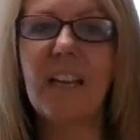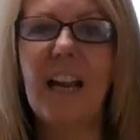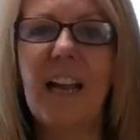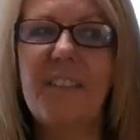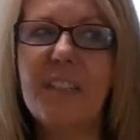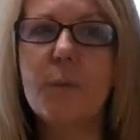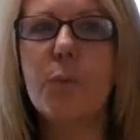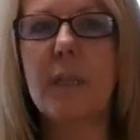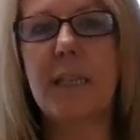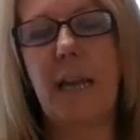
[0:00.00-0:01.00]
And this
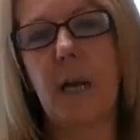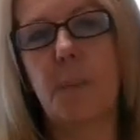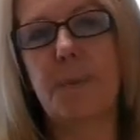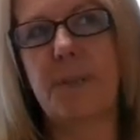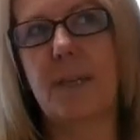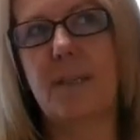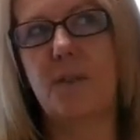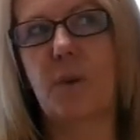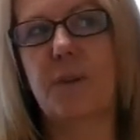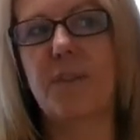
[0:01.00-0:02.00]
really helps us
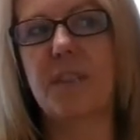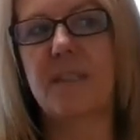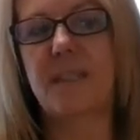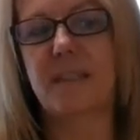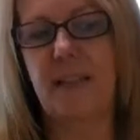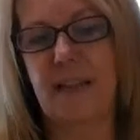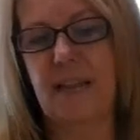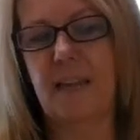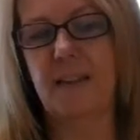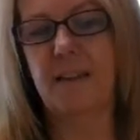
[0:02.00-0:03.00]
sort of
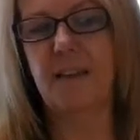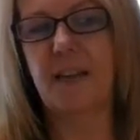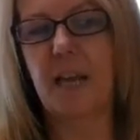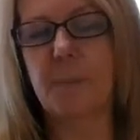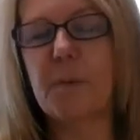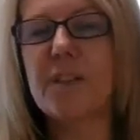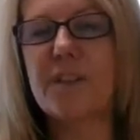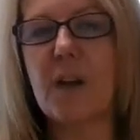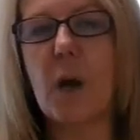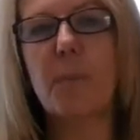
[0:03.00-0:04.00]
say, I'm going to
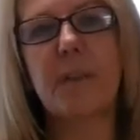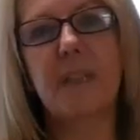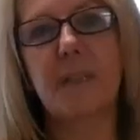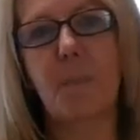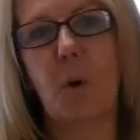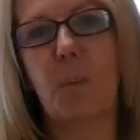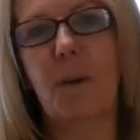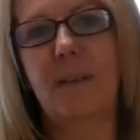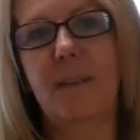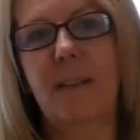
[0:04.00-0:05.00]
stop in this
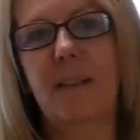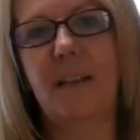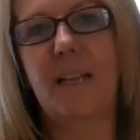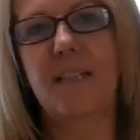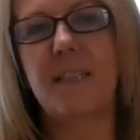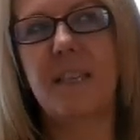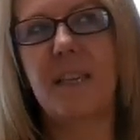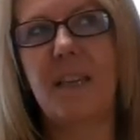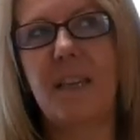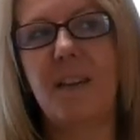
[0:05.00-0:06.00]
moment and
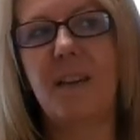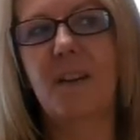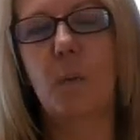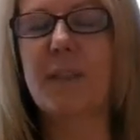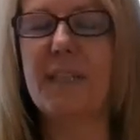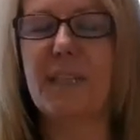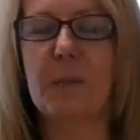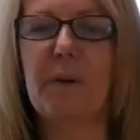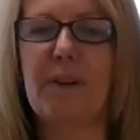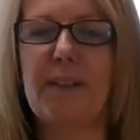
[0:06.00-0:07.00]
see what the
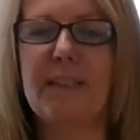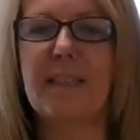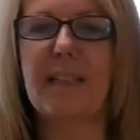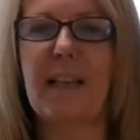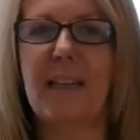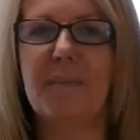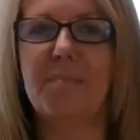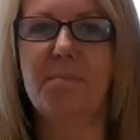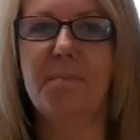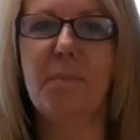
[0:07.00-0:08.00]
experience is like.
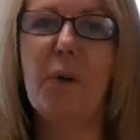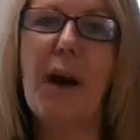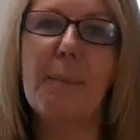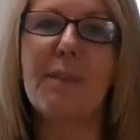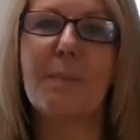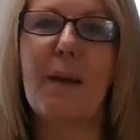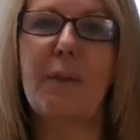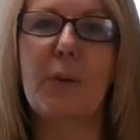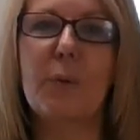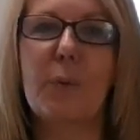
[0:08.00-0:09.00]
Perhaps smell
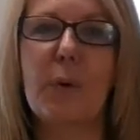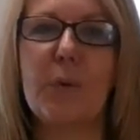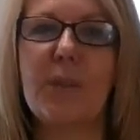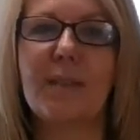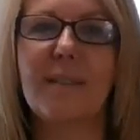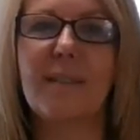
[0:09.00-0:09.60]
those roses.